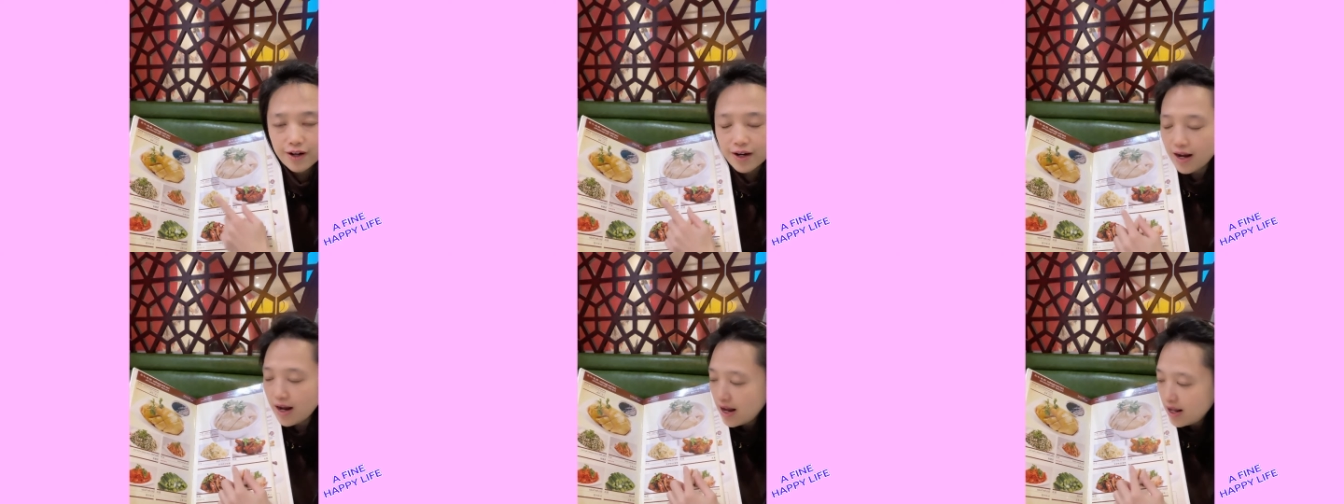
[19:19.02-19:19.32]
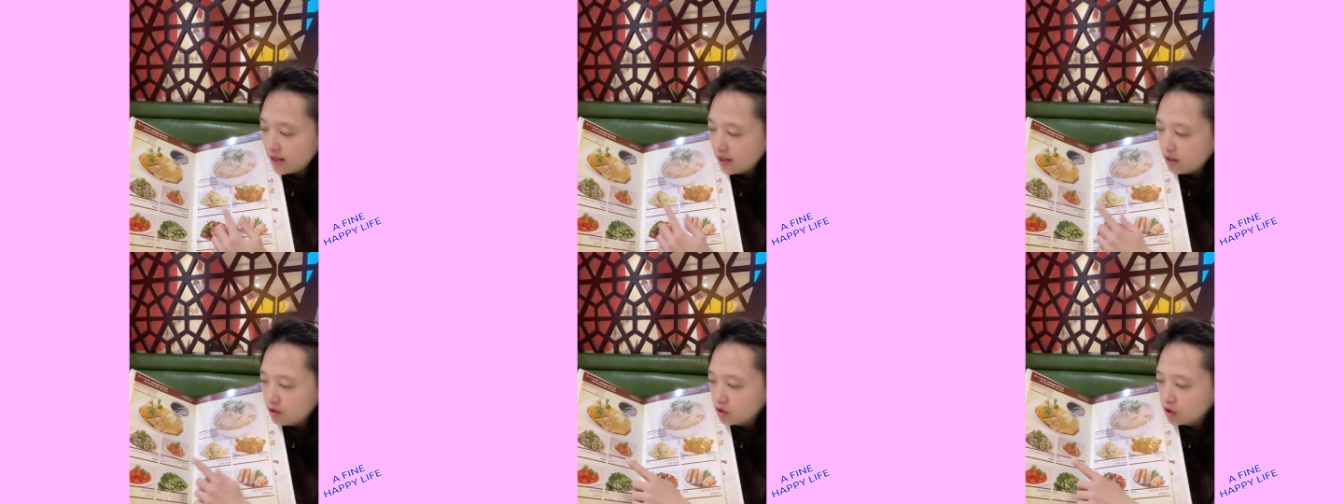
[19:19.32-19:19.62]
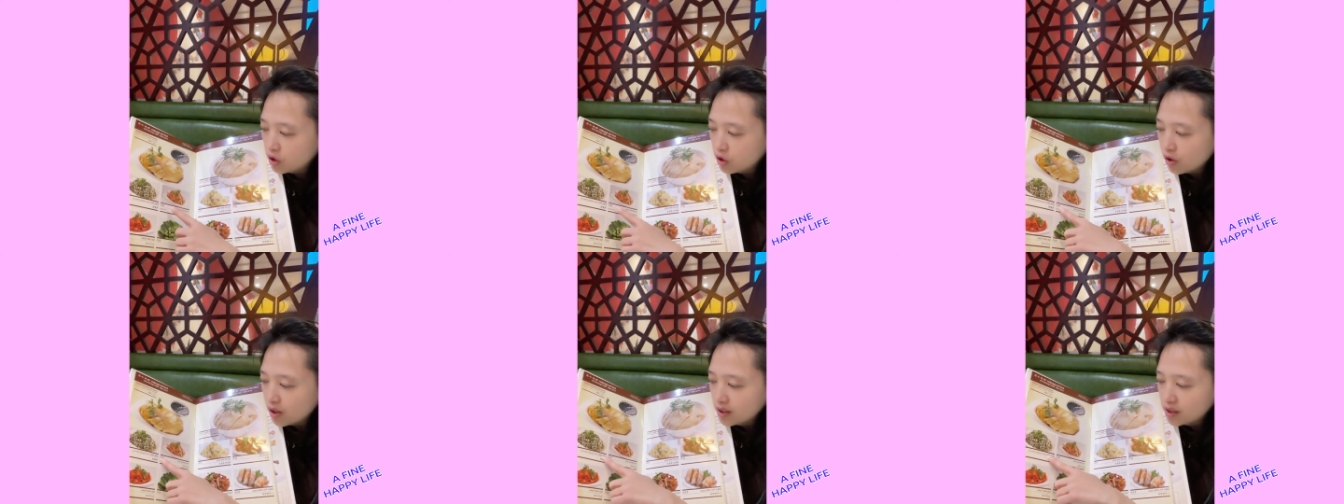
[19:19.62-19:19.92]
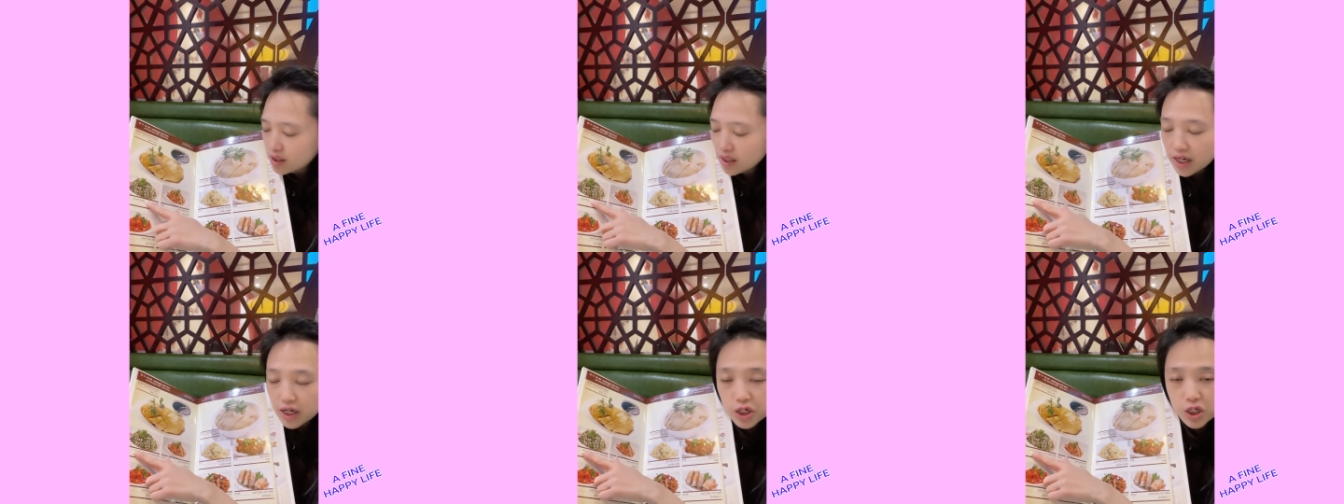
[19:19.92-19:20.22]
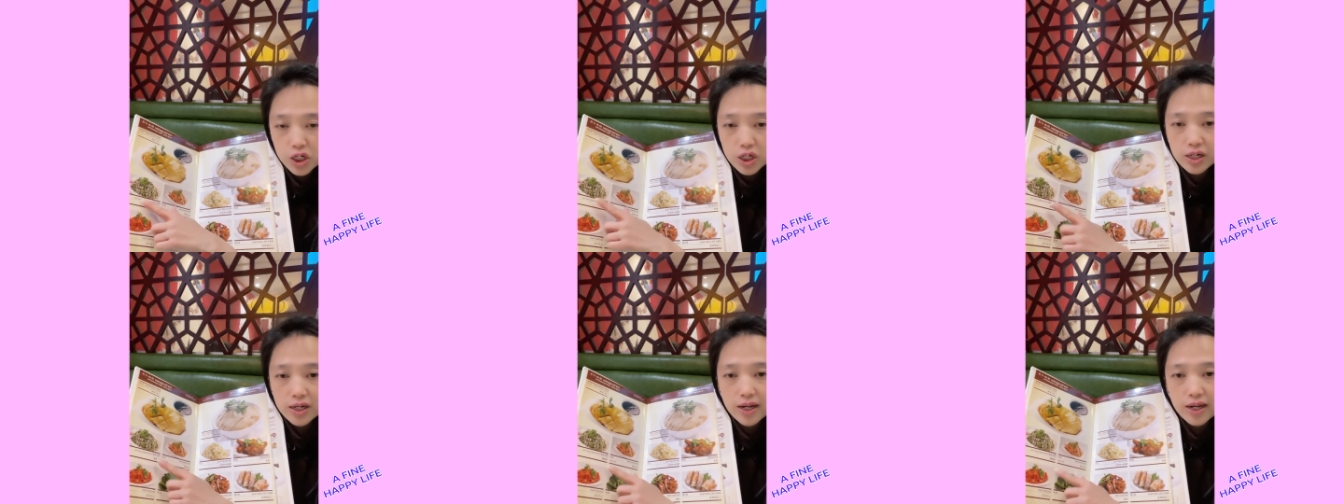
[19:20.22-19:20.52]
and there's a
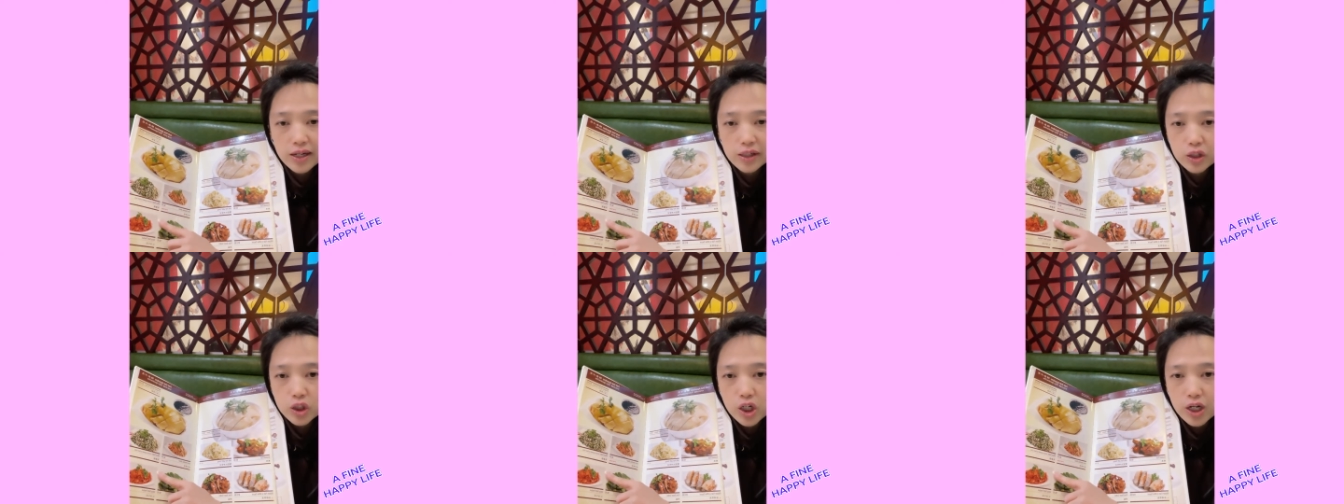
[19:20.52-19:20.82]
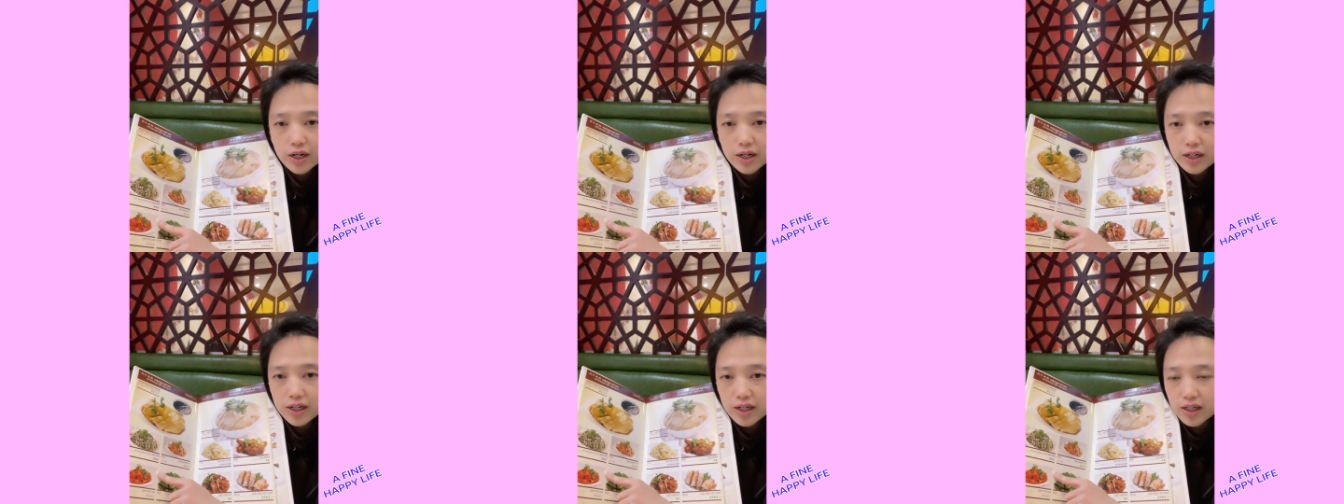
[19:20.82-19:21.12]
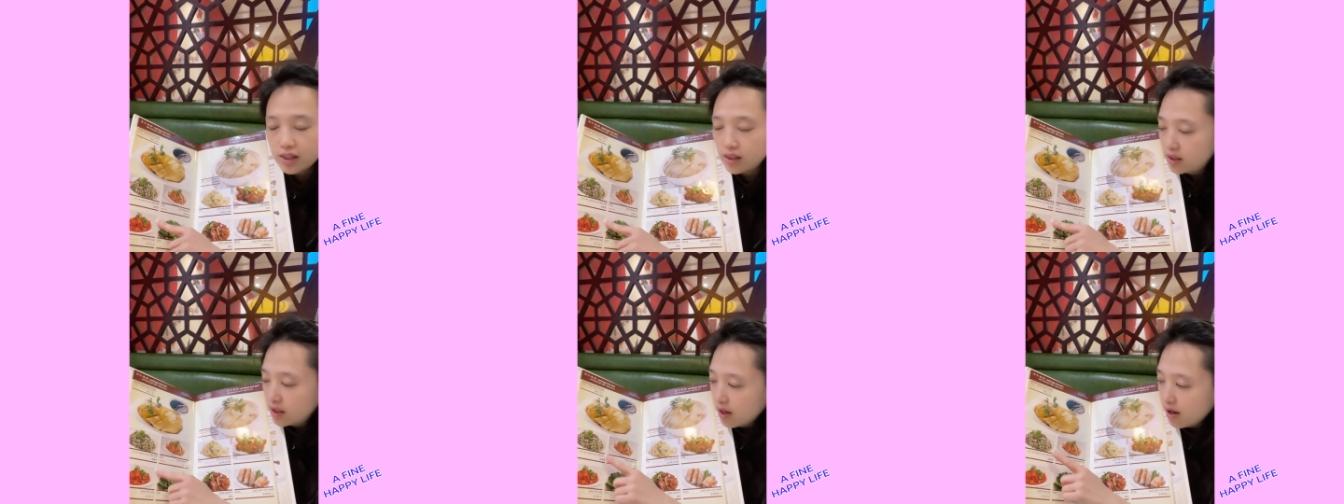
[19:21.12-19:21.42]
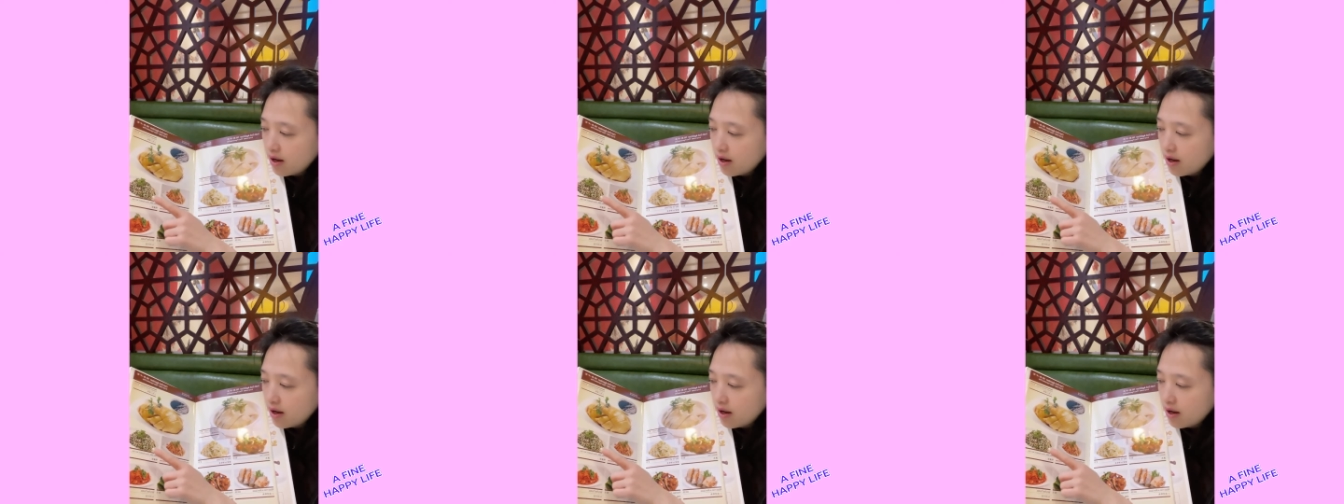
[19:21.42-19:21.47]
translation in Chinese,